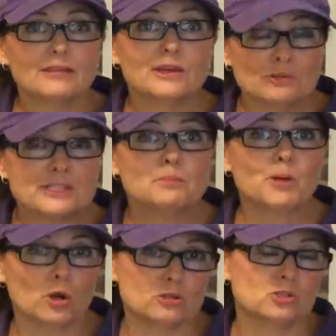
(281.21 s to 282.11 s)
there is a
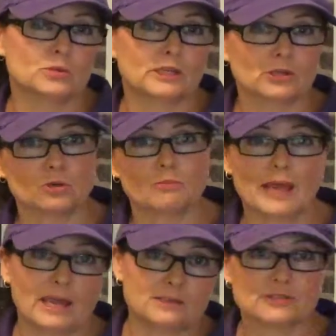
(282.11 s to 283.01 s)
post with a little
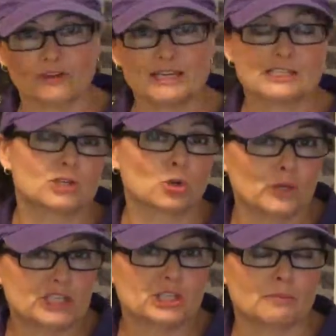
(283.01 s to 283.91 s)
man's face and a
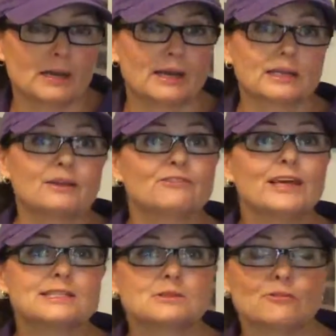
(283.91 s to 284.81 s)
question mark, and
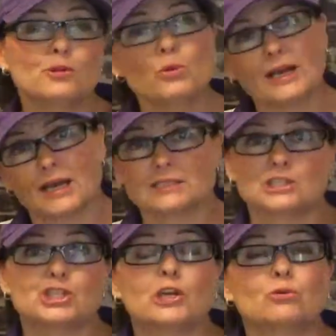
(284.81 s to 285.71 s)
if you you want to ask
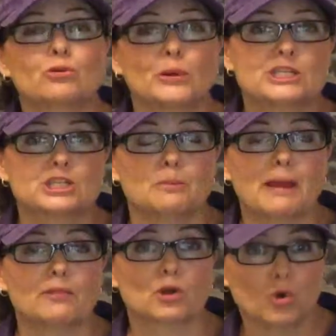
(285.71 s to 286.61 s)
a general question
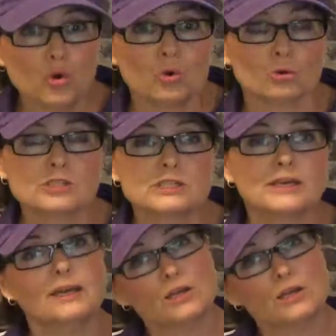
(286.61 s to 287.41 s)
about the course,